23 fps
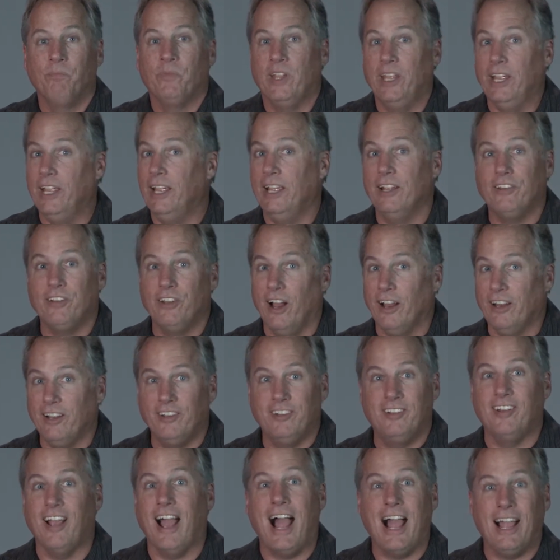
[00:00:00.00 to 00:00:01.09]
It's not
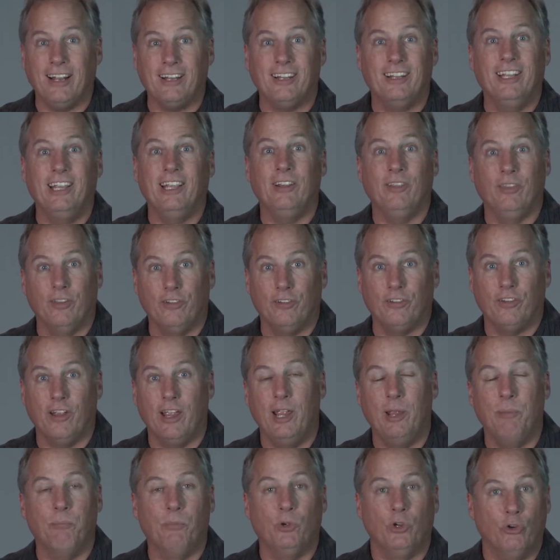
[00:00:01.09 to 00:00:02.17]
exactly the
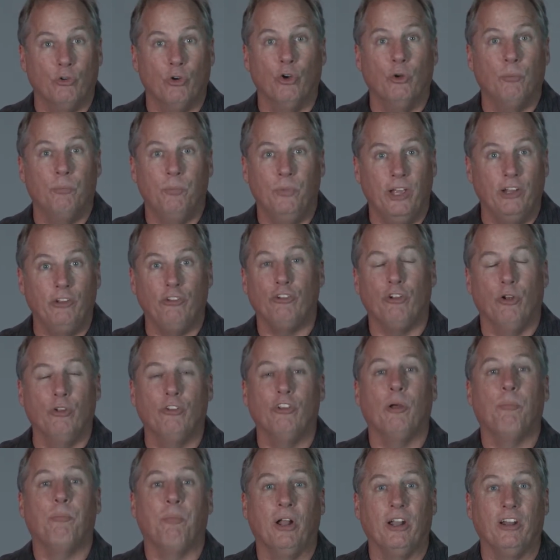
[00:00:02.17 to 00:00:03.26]
same group that shows
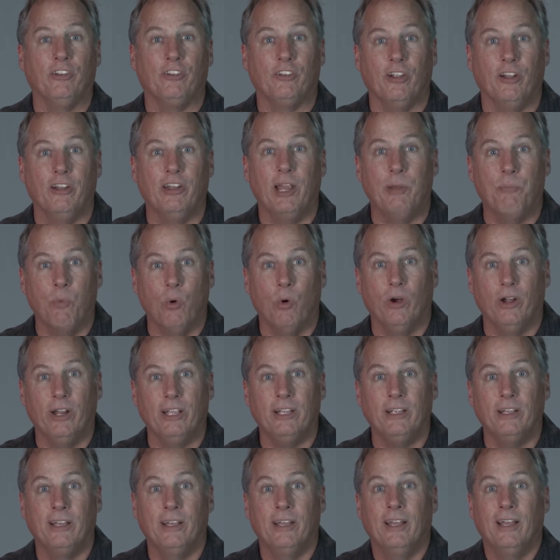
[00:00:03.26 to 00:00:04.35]
up on a Sunday
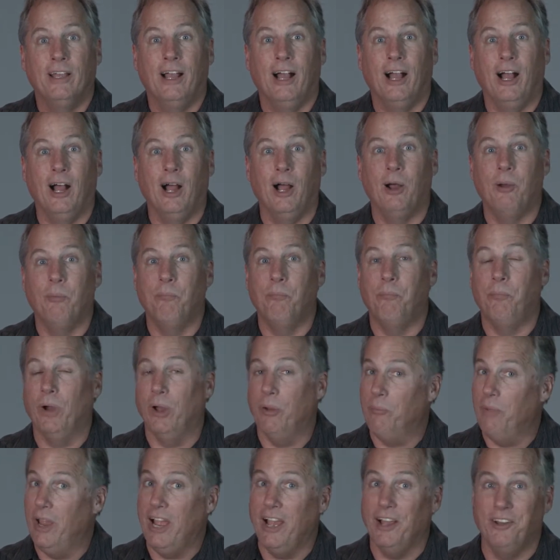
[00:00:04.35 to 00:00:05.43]
morning,
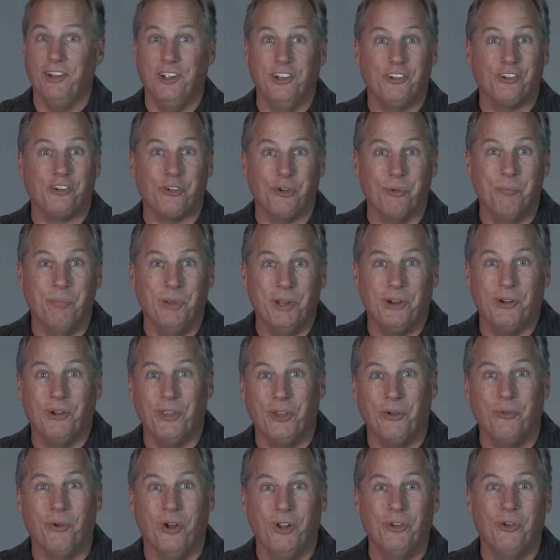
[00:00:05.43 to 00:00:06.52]
but man, it's sure bigger
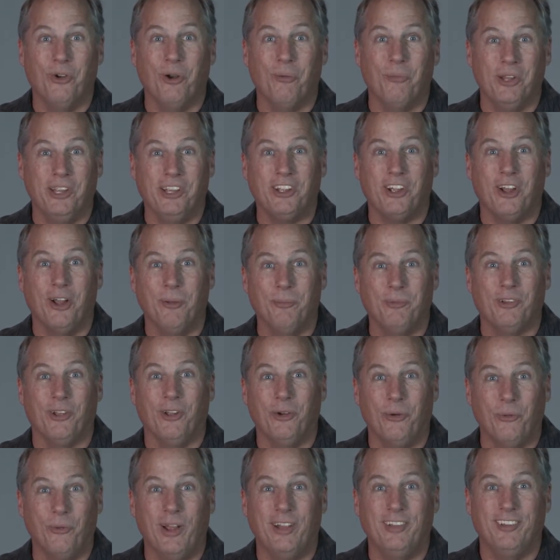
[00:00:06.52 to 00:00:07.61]
than what normally comes on
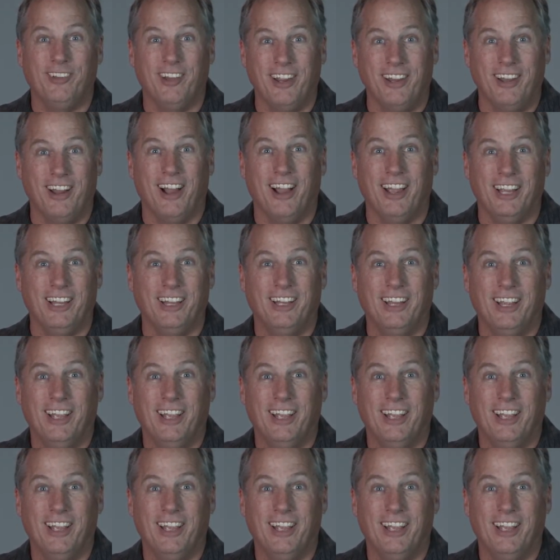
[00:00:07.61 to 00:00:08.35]
a Wednesday night.